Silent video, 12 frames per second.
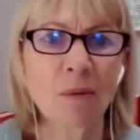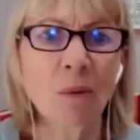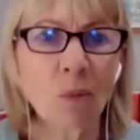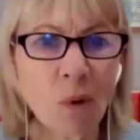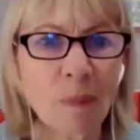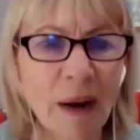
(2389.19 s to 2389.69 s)

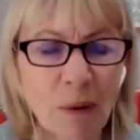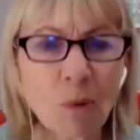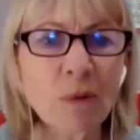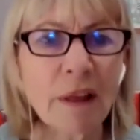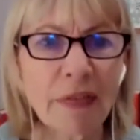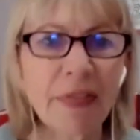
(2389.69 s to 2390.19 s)
what about
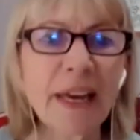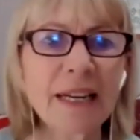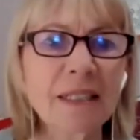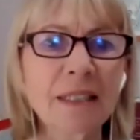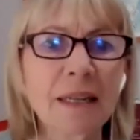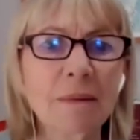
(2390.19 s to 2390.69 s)
all the
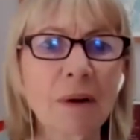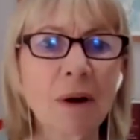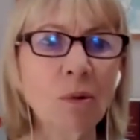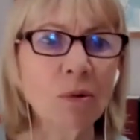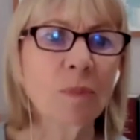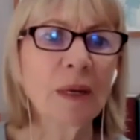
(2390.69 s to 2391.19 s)
things that
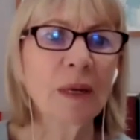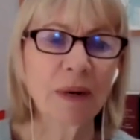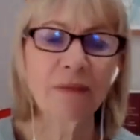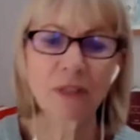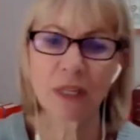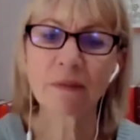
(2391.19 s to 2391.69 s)
older people
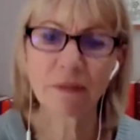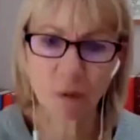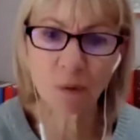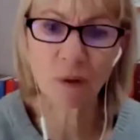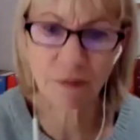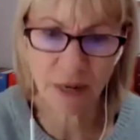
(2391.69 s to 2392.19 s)
have done for
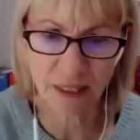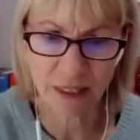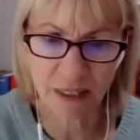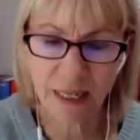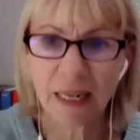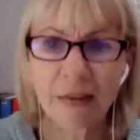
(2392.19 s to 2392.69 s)
all of us?